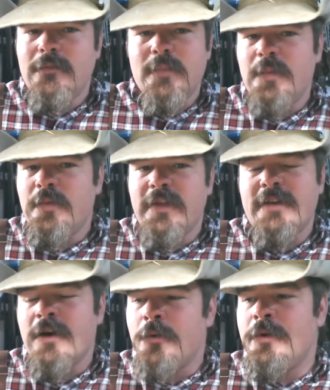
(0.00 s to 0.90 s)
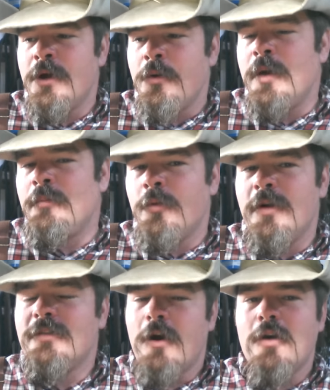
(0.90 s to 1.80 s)
People that don't know him
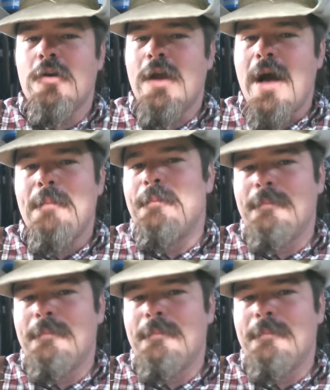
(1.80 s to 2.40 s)
want to talk crap.